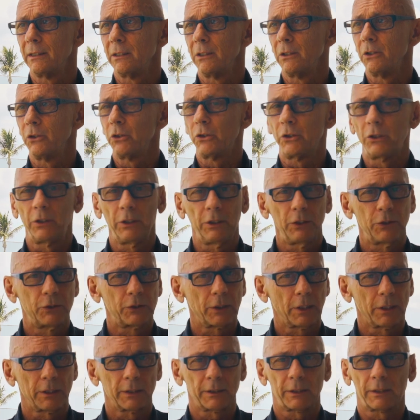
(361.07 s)
she
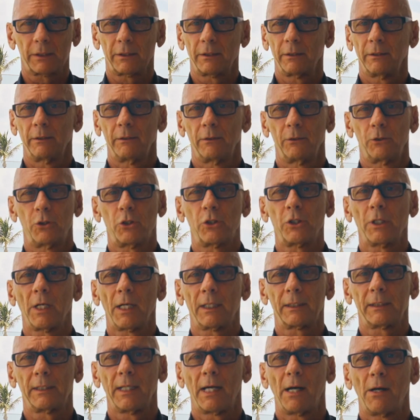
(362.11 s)
just
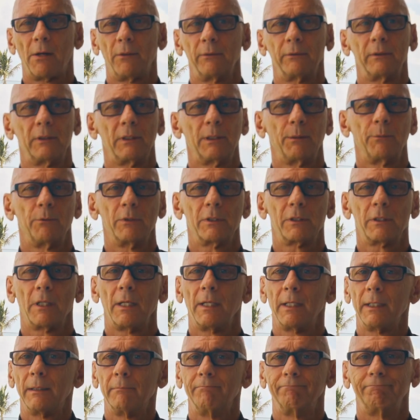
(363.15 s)
checked out. It was
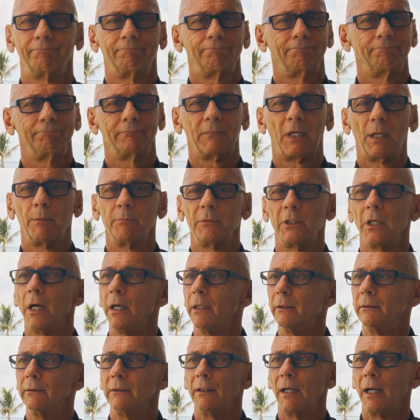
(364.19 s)
like, I'm
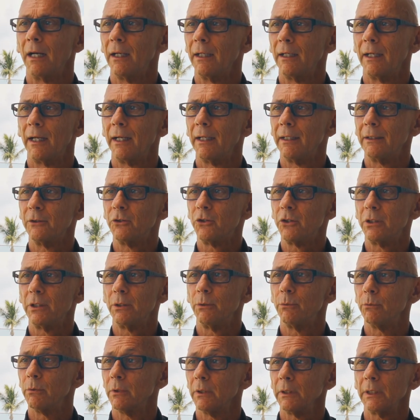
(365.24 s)
done. And she
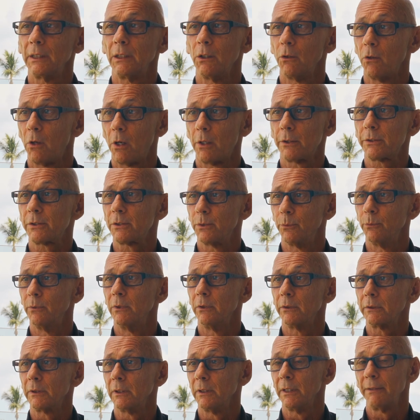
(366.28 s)
really lost the
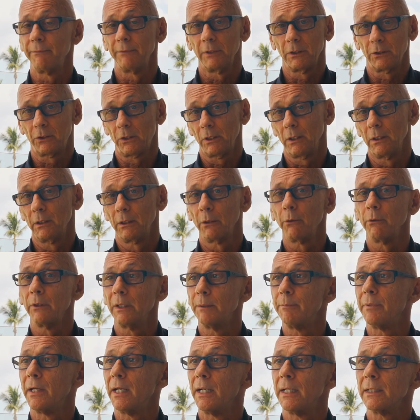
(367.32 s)
will to live. And she literally
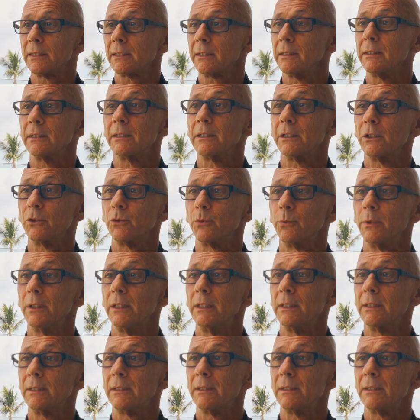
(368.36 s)
passed in 6 weeks.